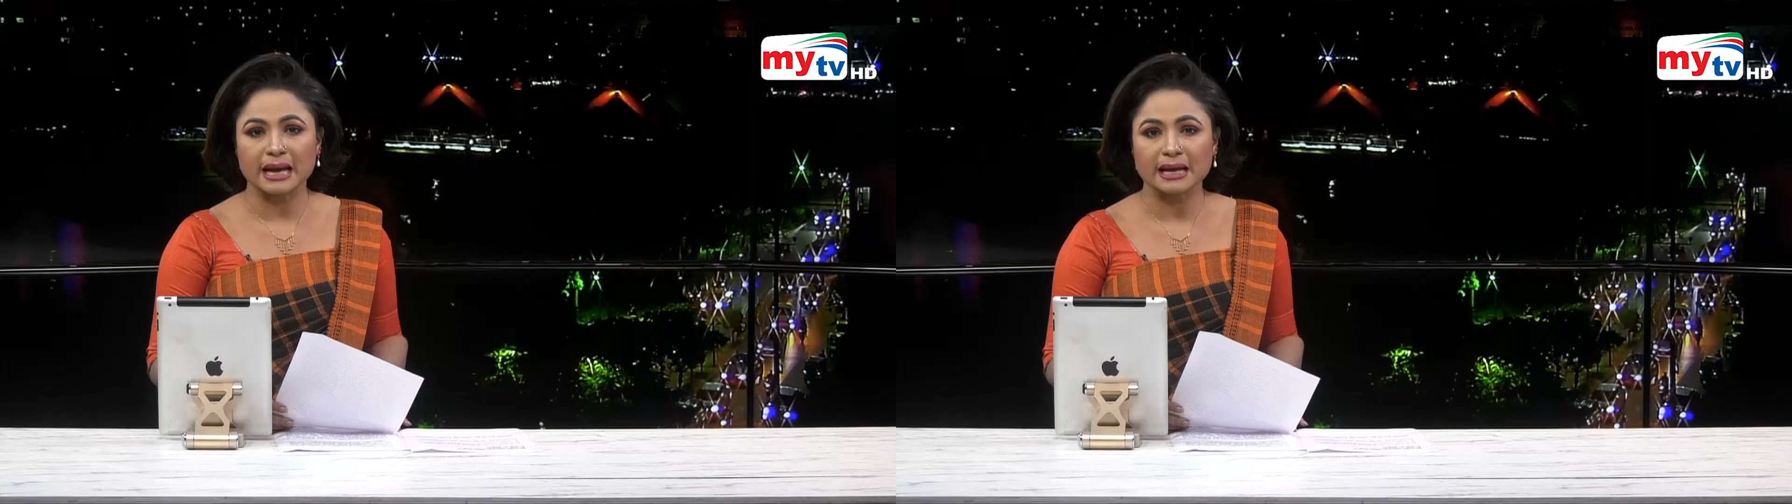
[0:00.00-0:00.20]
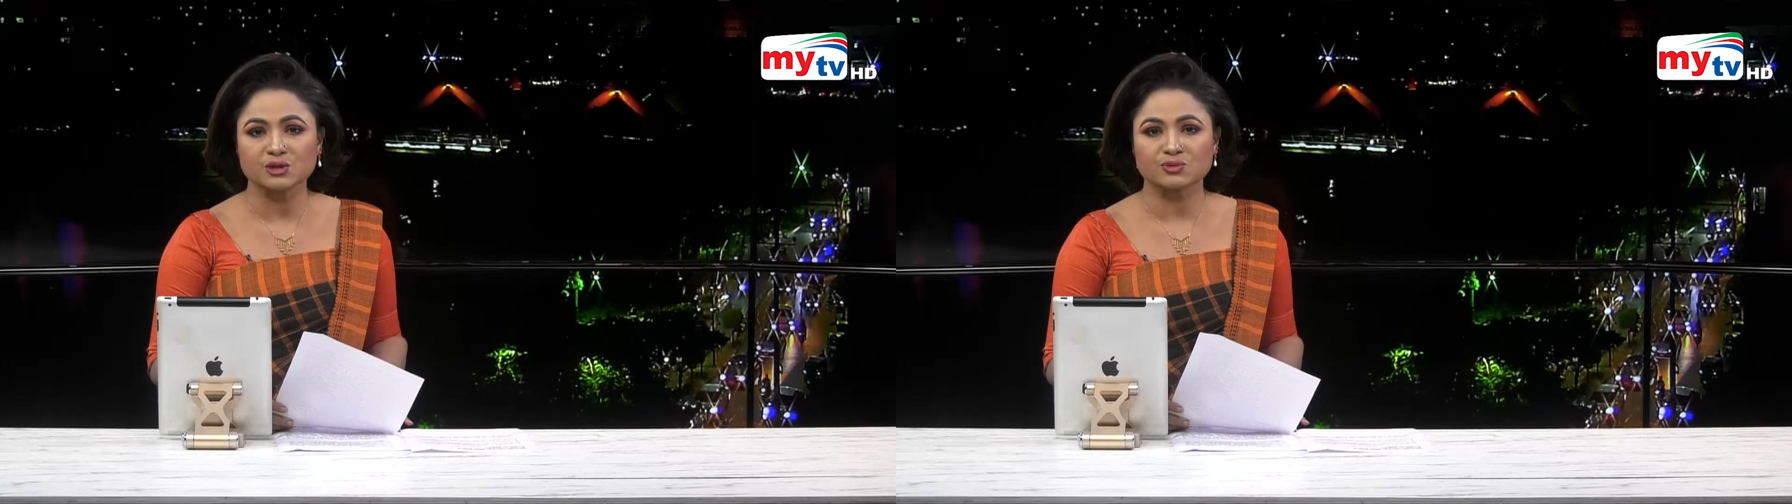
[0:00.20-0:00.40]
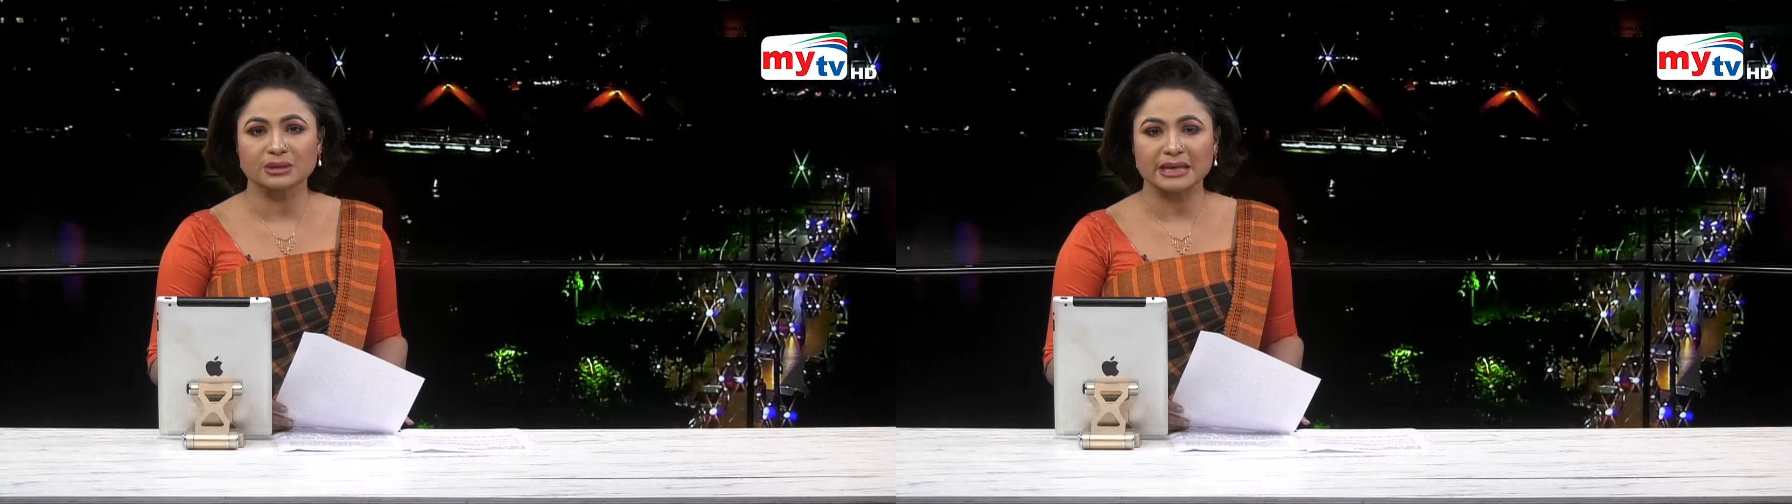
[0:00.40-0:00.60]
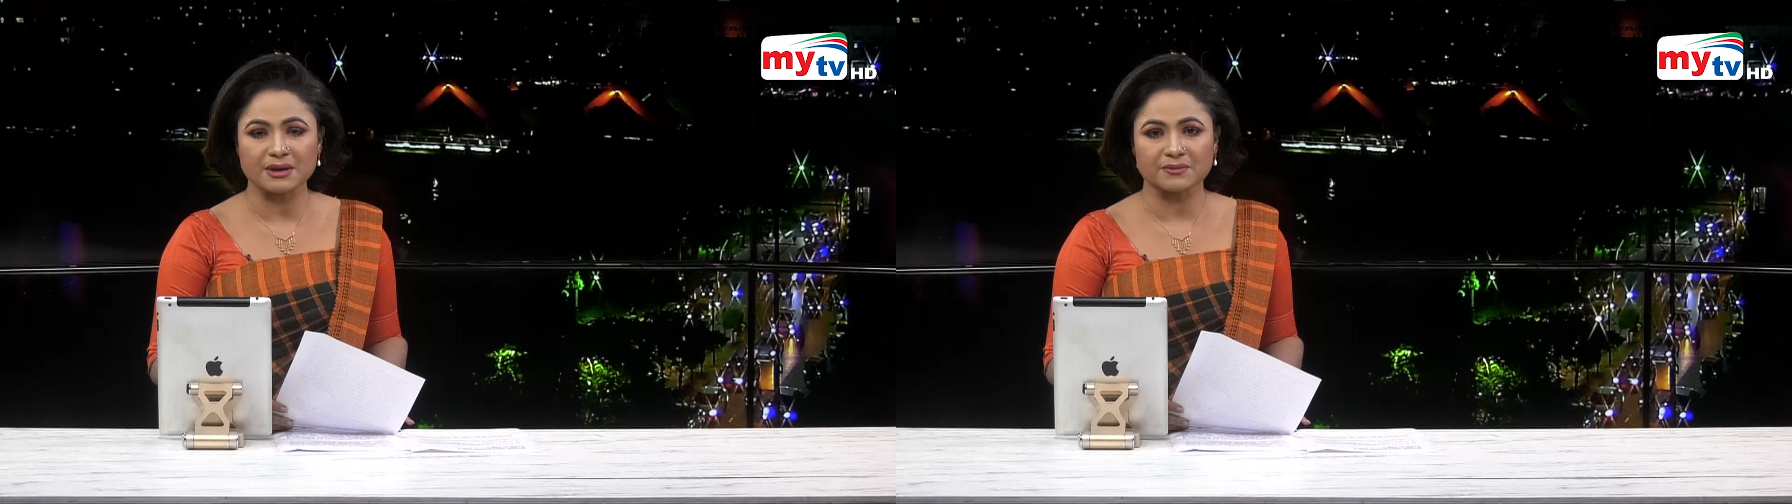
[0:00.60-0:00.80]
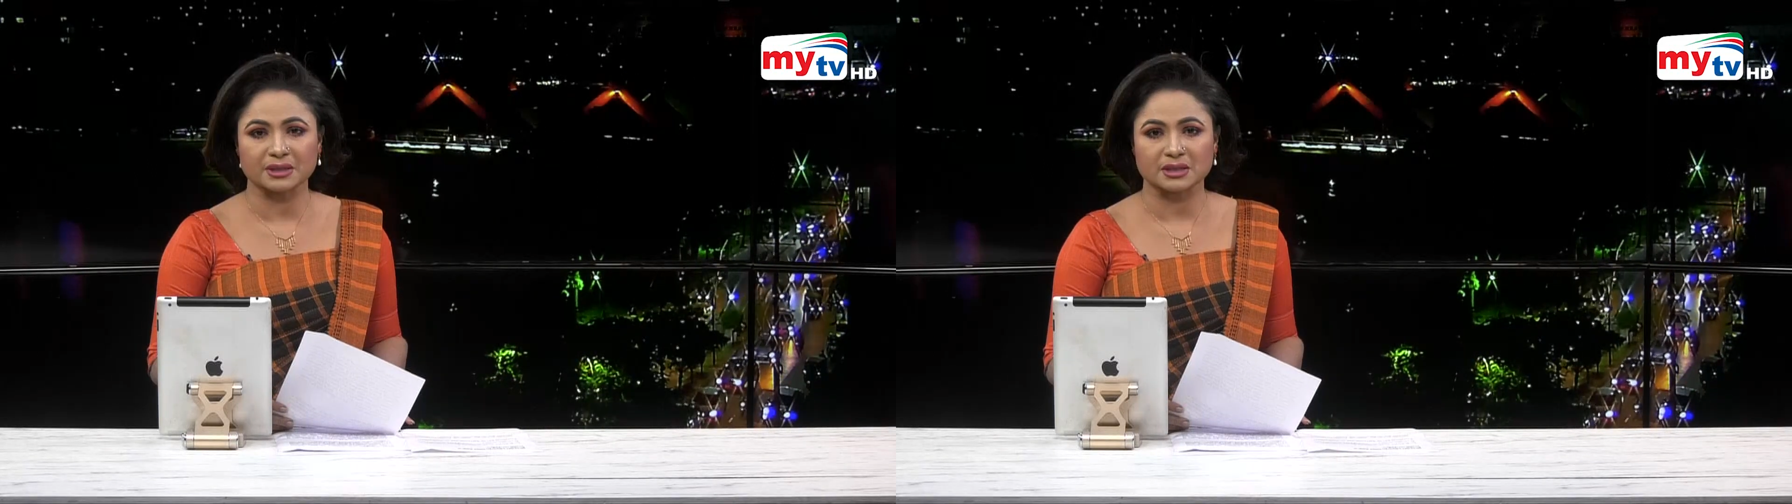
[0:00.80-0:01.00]
casual
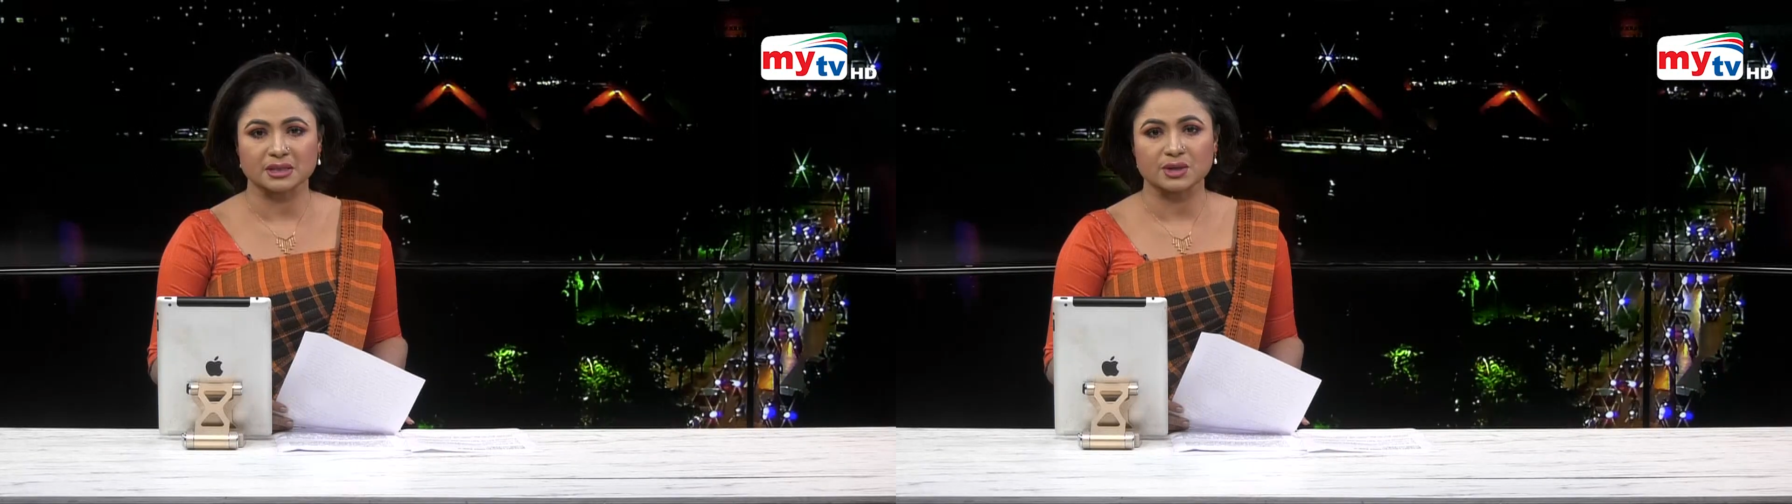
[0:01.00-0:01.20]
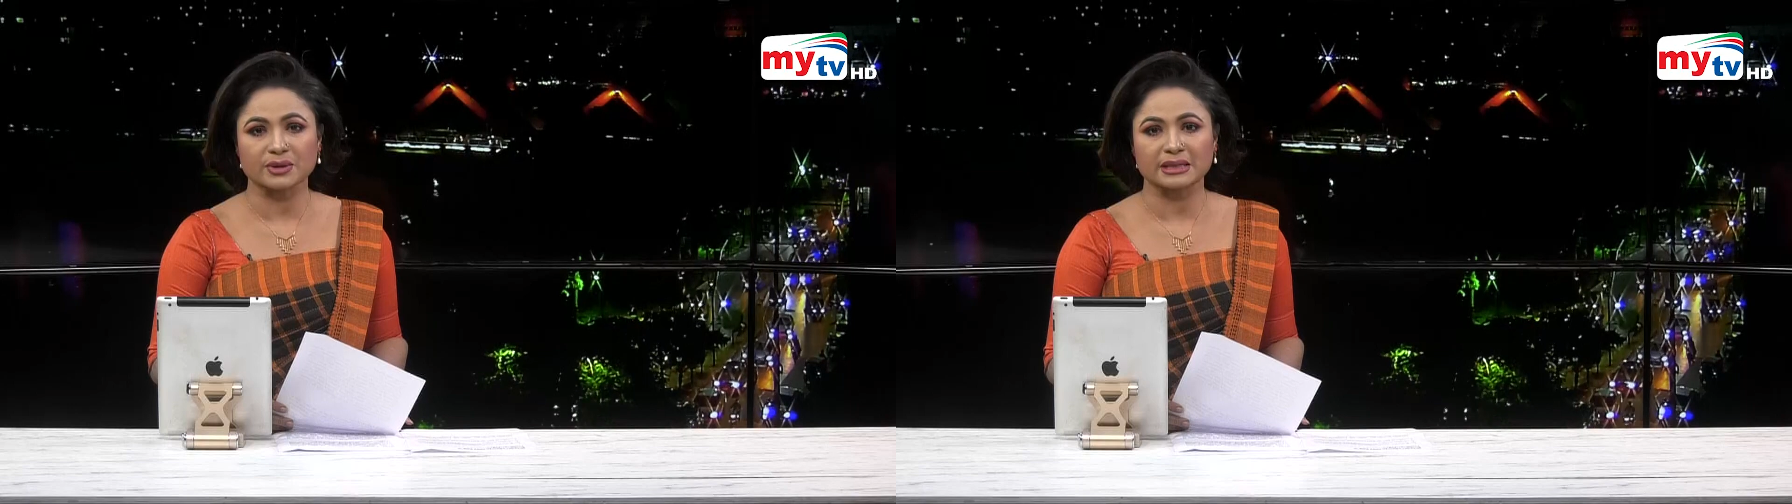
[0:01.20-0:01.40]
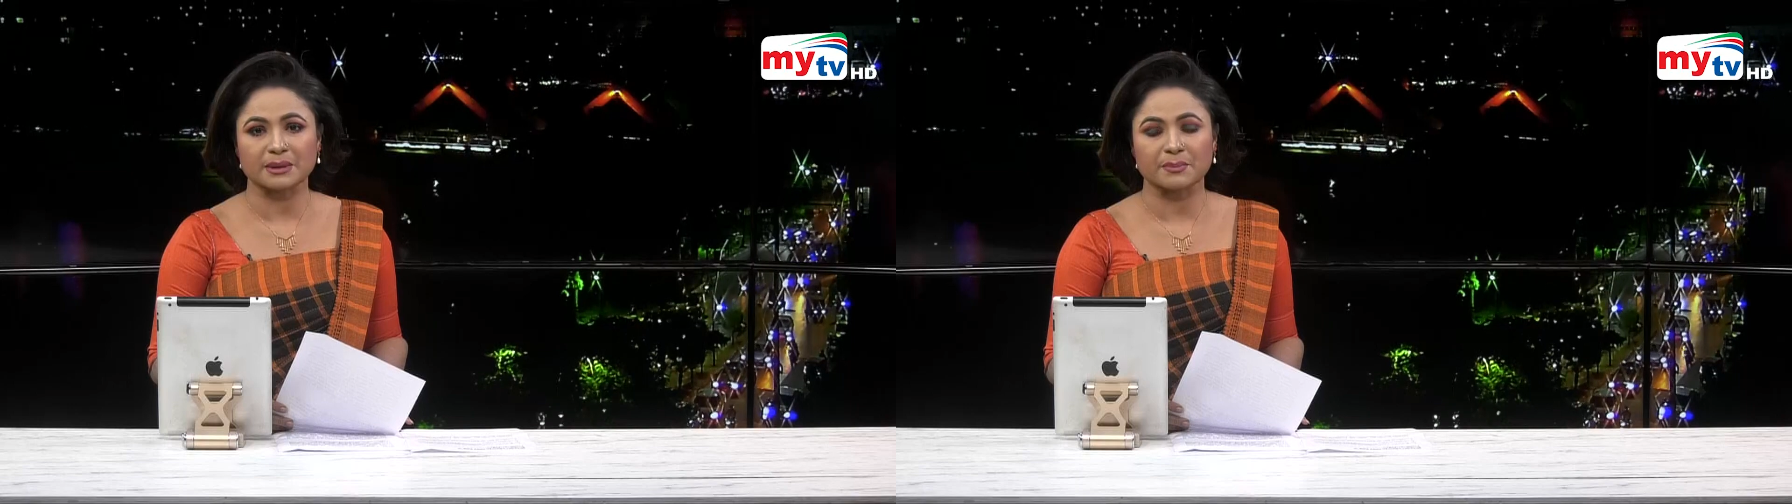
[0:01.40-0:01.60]
event during the